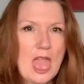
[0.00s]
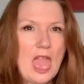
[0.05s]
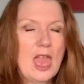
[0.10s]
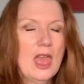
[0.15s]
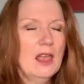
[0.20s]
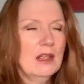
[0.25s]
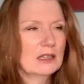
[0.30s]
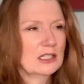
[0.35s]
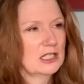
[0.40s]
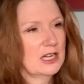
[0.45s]

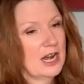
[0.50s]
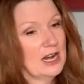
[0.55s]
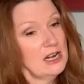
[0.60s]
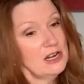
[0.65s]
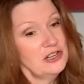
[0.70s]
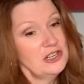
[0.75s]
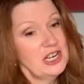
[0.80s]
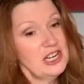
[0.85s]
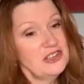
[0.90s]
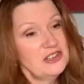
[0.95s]

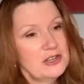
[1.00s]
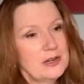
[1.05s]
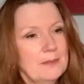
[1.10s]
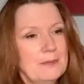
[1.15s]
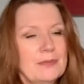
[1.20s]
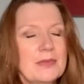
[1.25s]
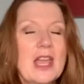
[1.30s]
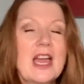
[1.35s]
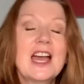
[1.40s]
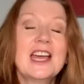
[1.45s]
analysis,
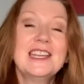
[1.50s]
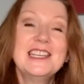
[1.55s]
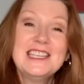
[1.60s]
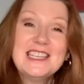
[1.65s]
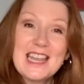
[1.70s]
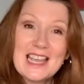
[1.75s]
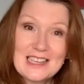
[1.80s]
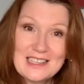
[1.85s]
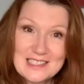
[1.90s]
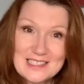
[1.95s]

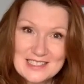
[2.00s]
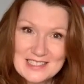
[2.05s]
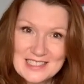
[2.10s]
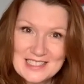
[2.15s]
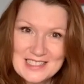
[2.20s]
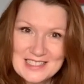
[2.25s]
analysis